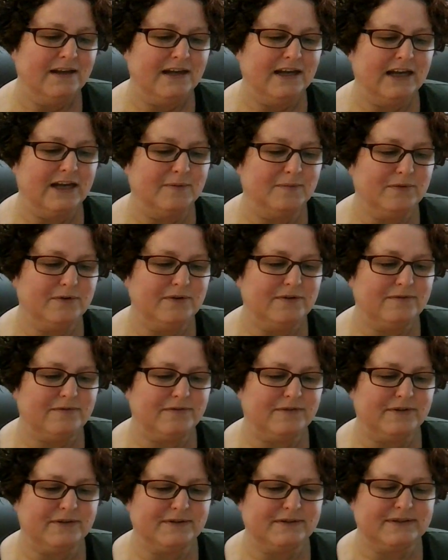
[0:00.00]
Elmer and
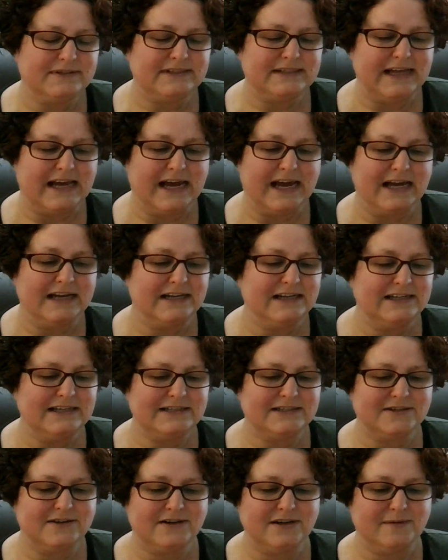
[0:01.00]
Flute sadly
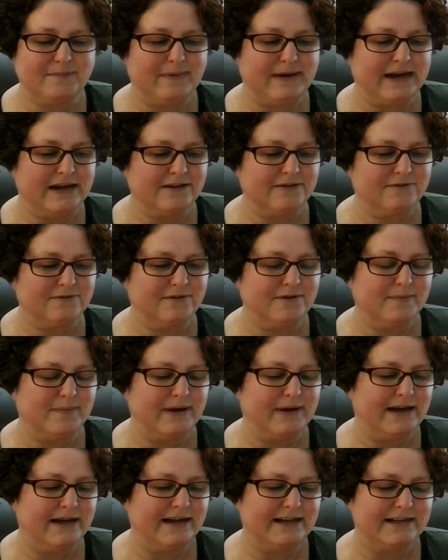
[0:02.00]
started back through the
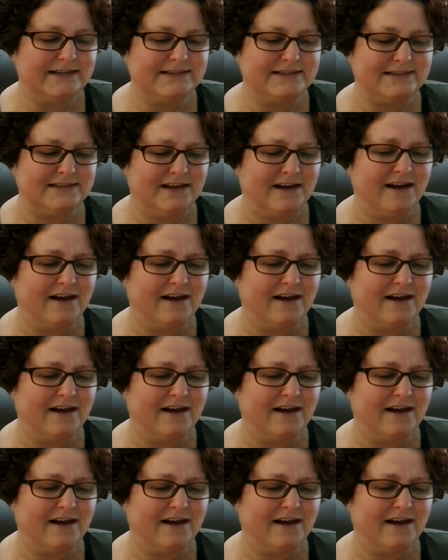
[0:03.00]
pines.